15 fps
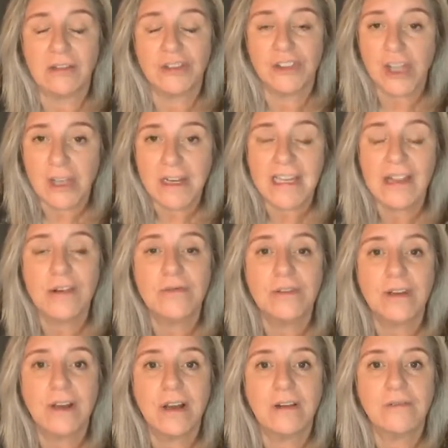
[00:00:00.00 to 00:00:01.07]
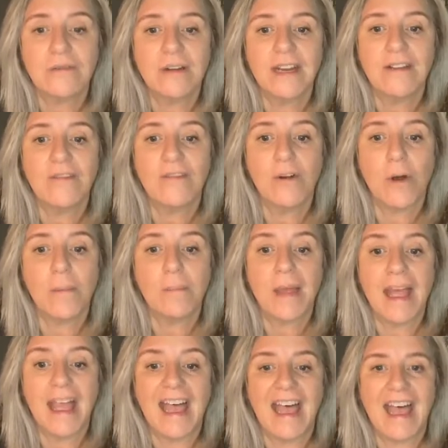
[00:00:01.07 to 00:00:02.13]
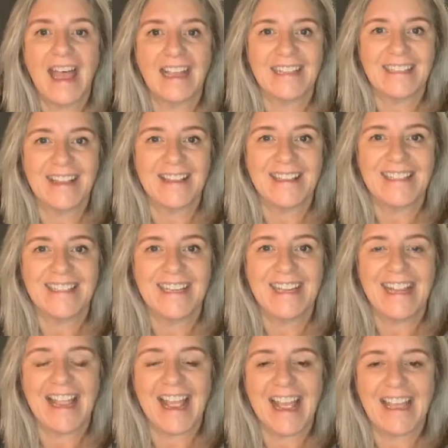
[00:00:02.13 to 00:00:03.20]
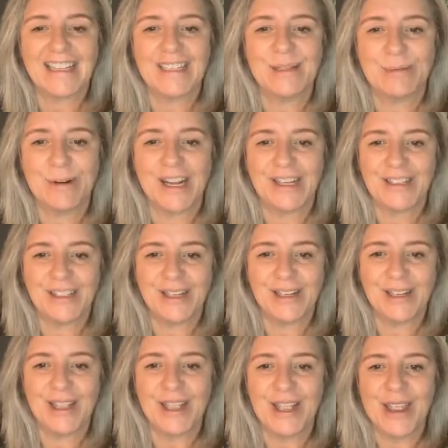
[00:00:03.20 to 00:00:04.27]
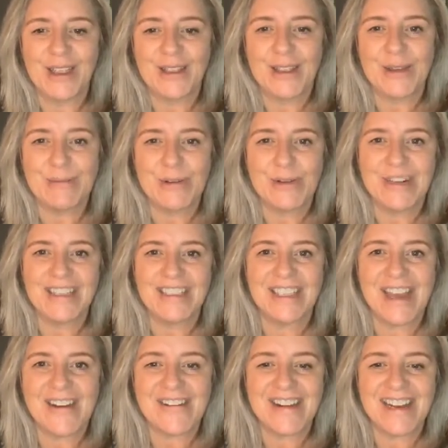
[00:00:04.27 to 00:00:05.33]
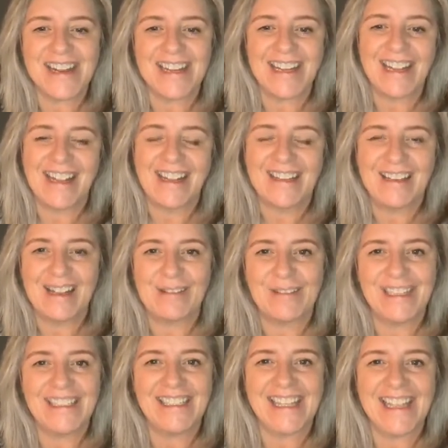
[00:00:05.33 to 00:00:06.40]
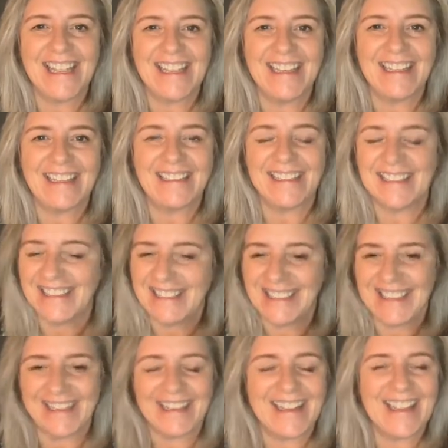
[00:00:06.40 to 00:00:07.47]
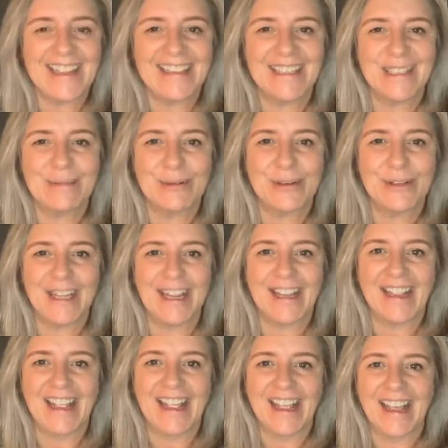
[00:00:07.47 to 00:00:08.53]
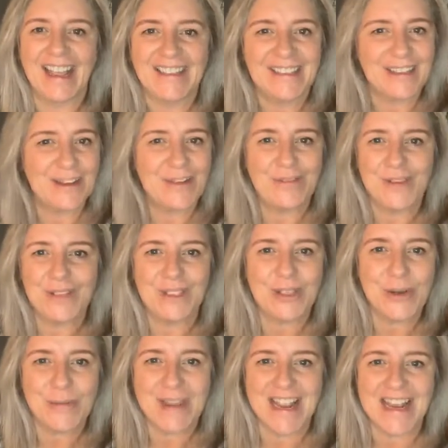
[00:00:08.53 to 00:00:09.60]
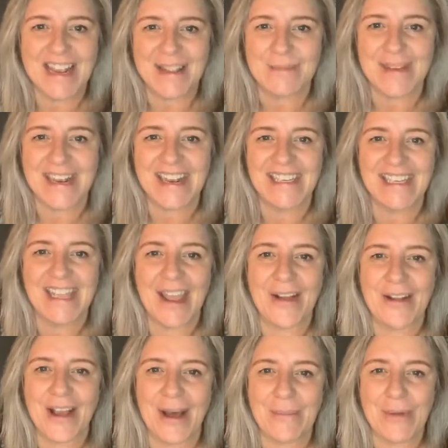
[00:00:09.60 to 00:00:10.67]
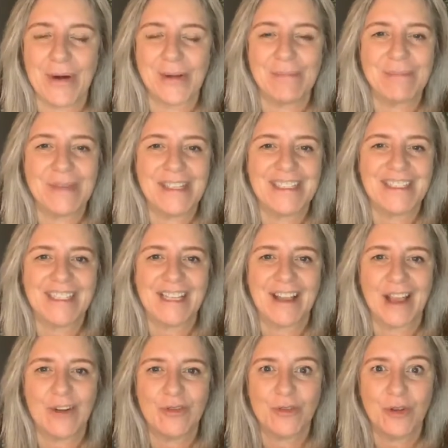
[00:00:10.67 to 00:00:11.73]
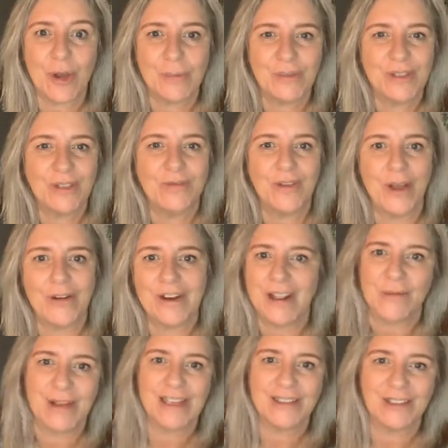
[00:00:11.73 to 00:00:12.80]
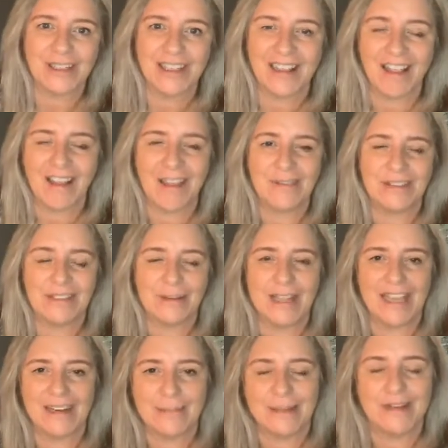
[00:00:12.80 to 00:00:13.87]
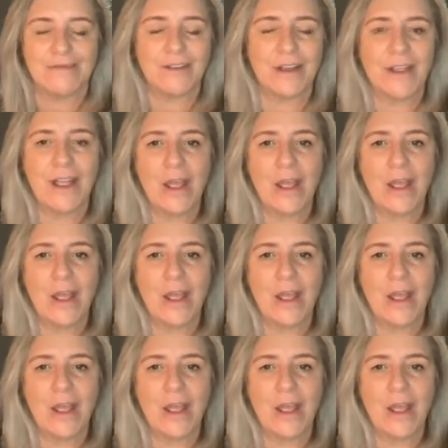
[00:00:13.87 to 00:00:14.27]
journey of recovery from anxiety and depression. Good morning, Terry. Lovely to see you here this morning. I don't know if you saw me a little minute ago come on, but I dropped the phone and it went on live, so we had a bit of